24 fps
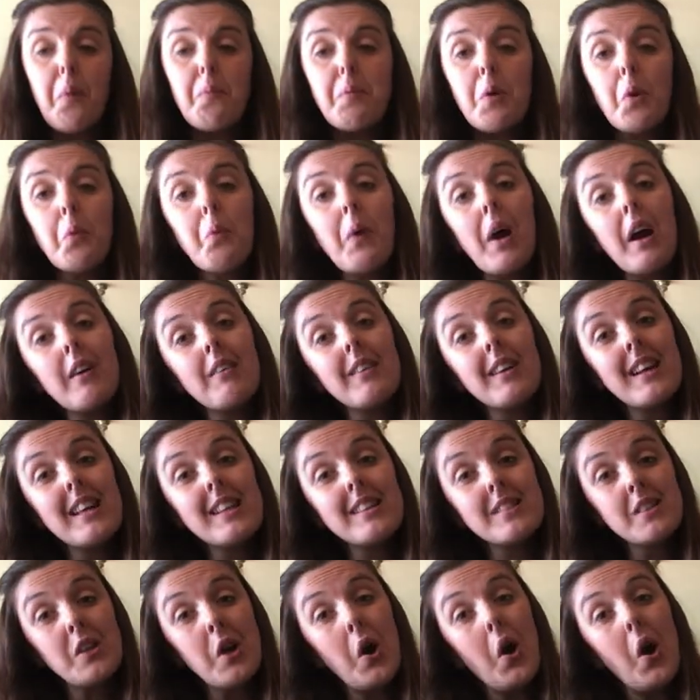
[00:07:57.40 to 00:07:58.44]
But whereas
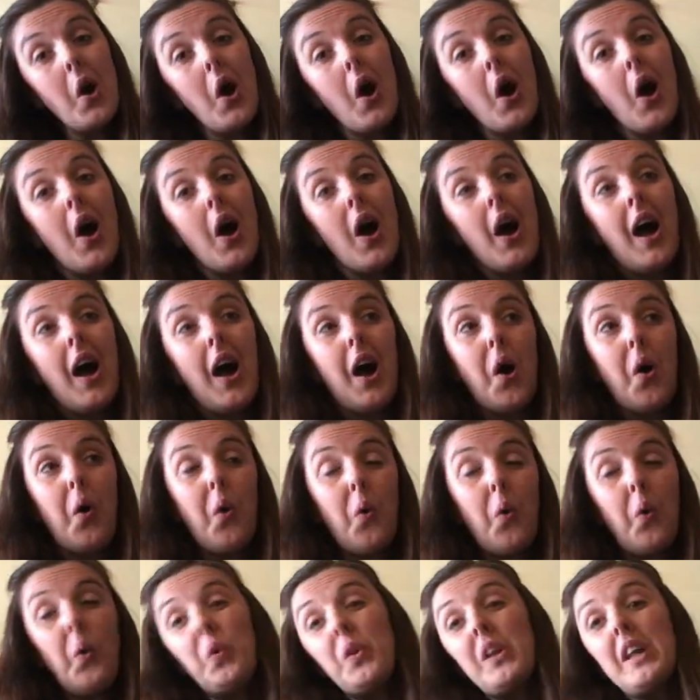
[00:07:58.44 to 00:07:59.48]

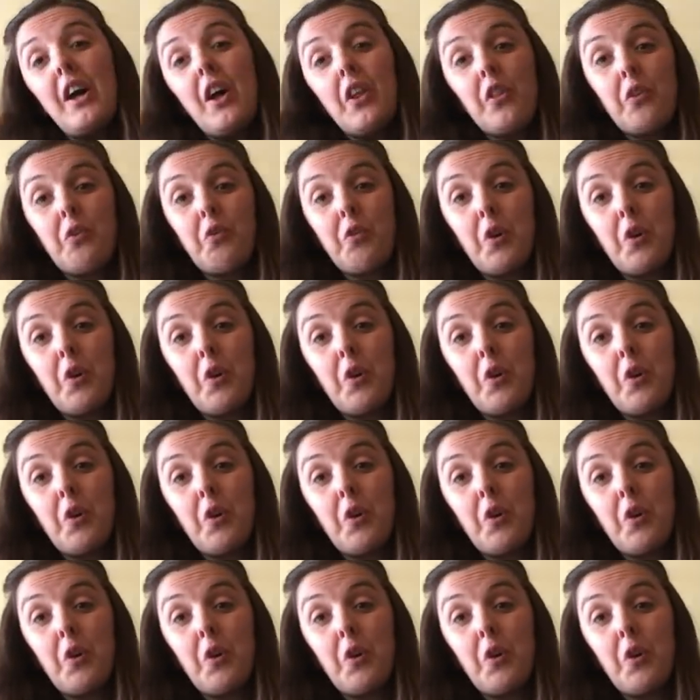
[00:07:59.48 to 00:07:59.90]
all the other